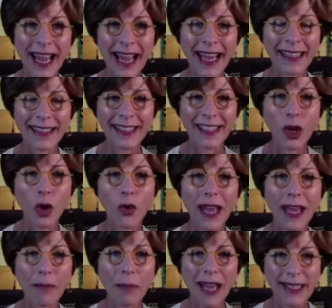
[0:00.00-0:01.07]
And so
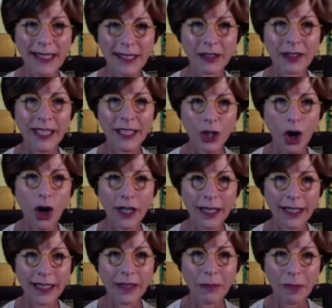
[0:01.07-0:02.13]
they basically
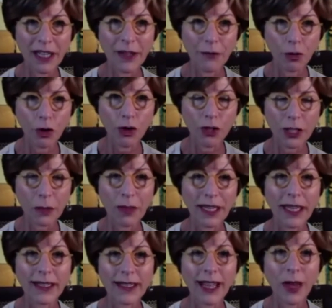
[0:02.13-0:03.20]
targeted me first
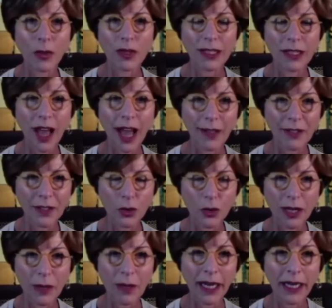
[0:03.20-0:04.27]
because I was live
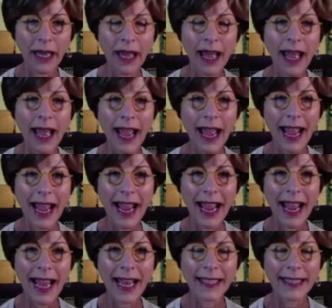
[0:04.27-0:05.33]
streaming.
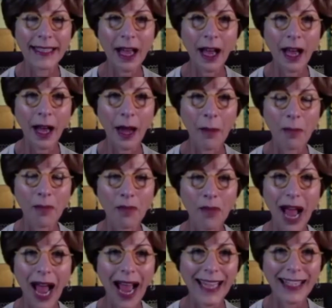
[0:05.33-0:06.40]
And
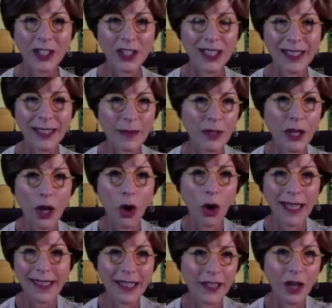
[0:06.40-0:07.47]
I just,
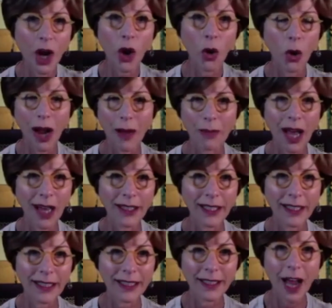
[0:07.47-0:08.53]
I said, "No, I'm
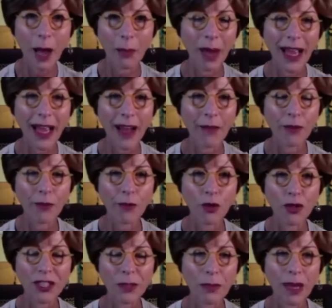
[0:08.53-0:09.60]
not going to stop. I have the
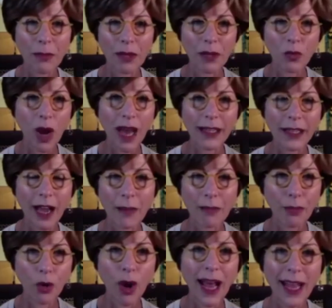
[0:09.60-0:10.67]
First Amendment right.
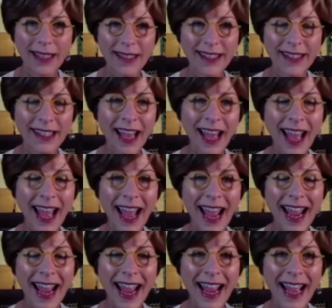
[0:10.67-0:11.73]
I'm press."
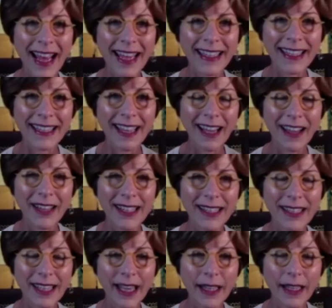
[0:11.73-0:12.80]
And they
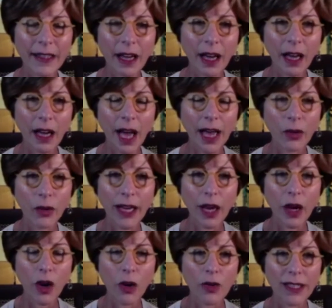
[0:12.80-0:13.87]
said, "I don't
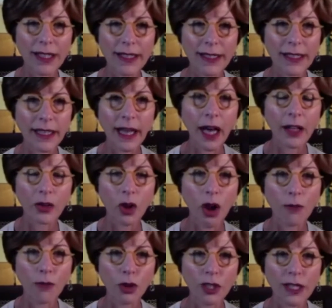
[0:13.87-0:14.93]
care. This is an
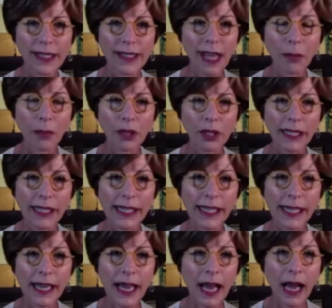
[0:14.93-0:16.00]
unlawful
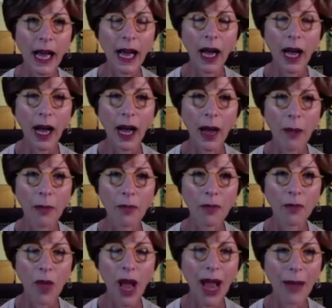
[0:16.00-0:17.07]
assembly.
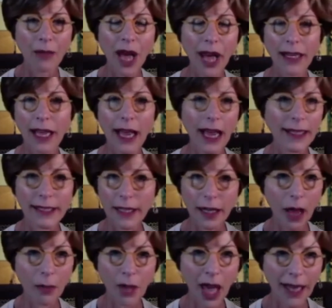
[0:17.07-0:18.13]
I
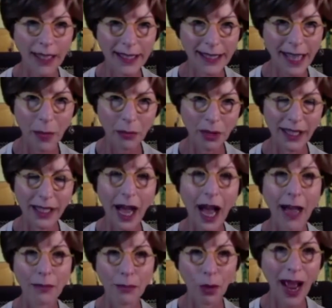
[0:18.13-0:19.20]
said, "I'm not assembling.
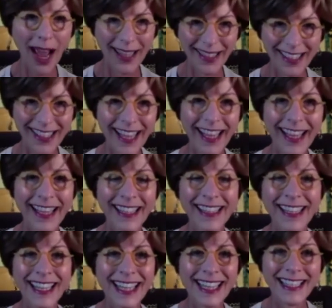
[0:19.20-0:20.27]
I'm press."
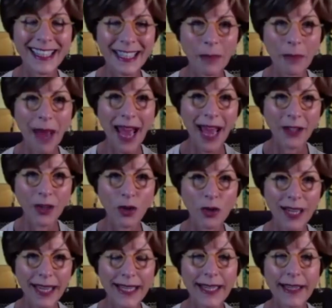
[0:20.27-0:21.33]
And it didn't matter
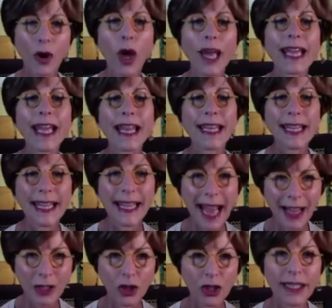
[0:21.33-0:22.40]
that he
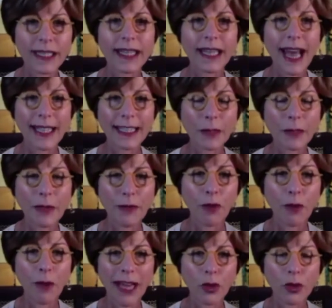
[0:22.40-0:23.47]
actually did ask me
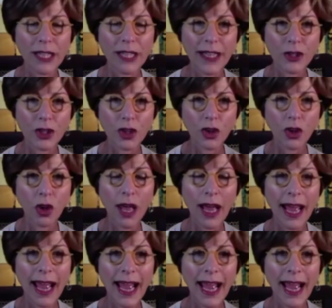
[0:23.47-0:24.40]
for my credential.